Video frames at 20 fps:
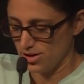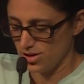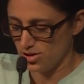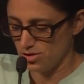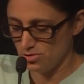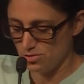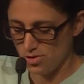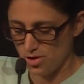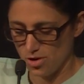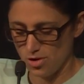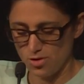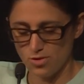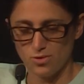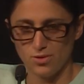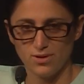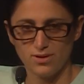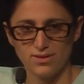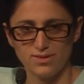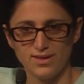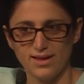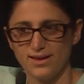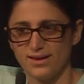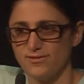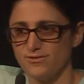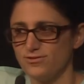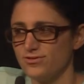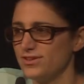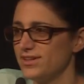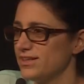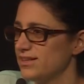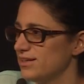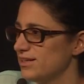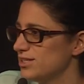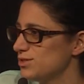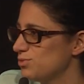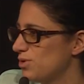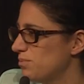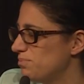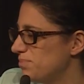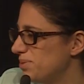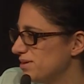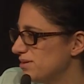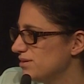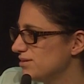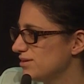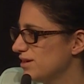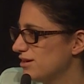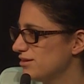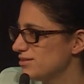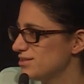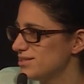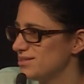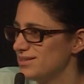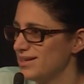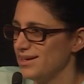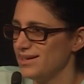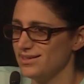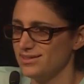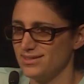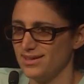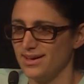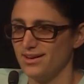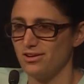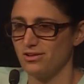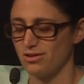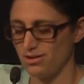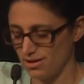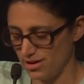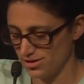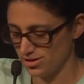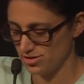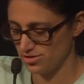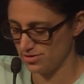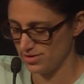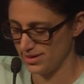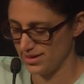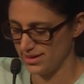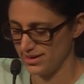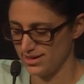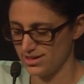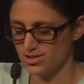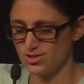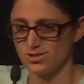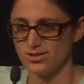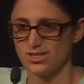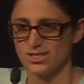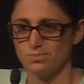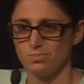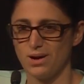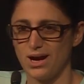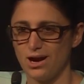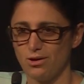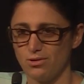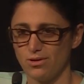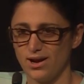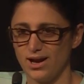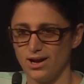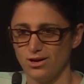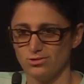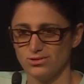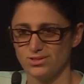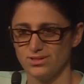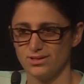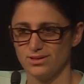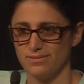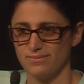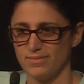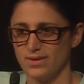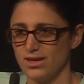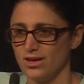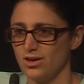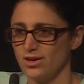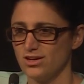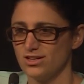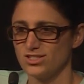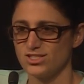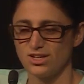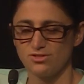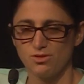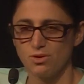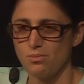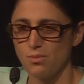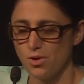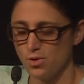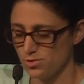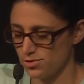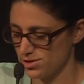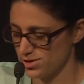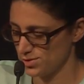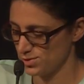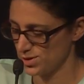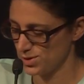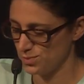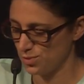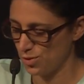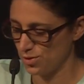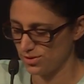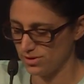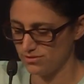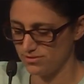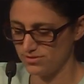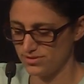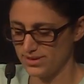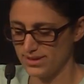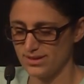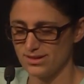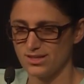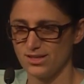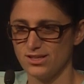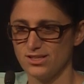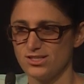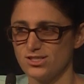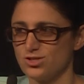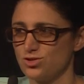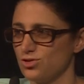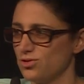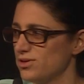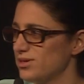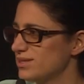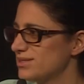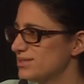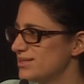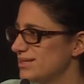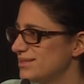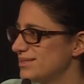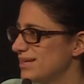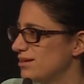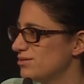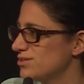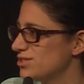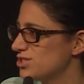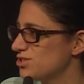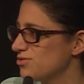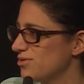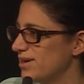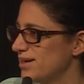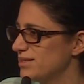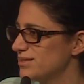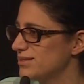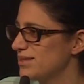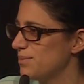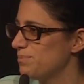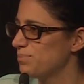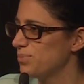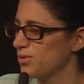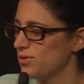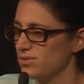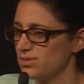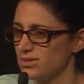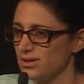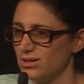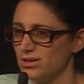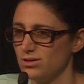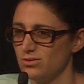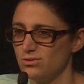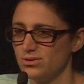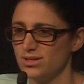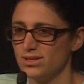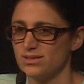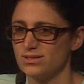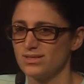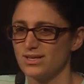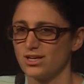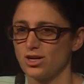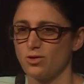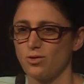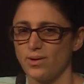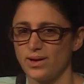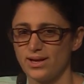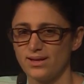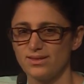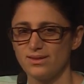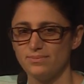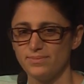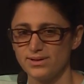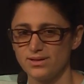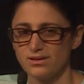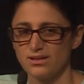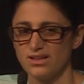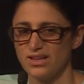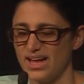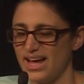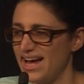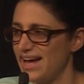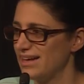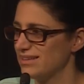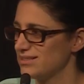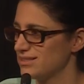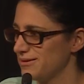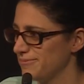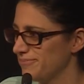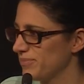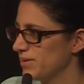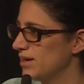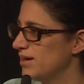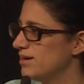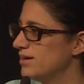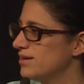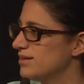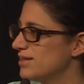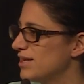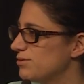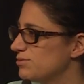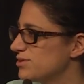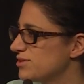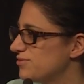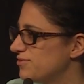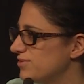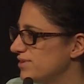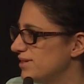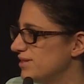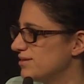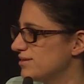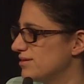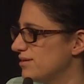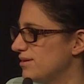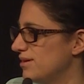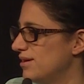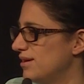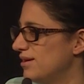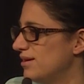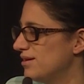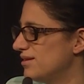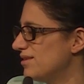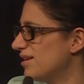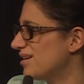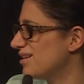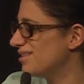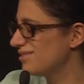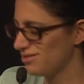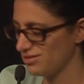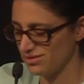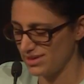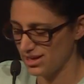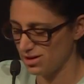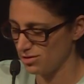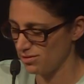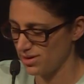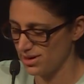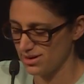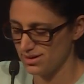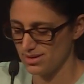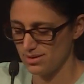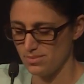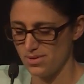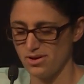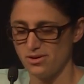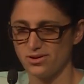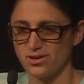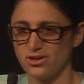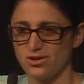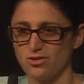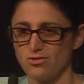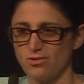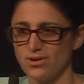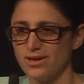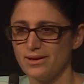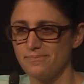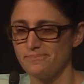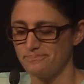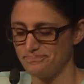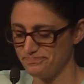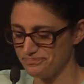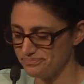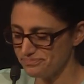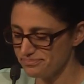You know that Flint is what built our state and our country into this powerhouse. General Motors was born in Flint. The historic sit-down strikes that birthed the unions, that created the middle class, that was Flint. That created the American dream.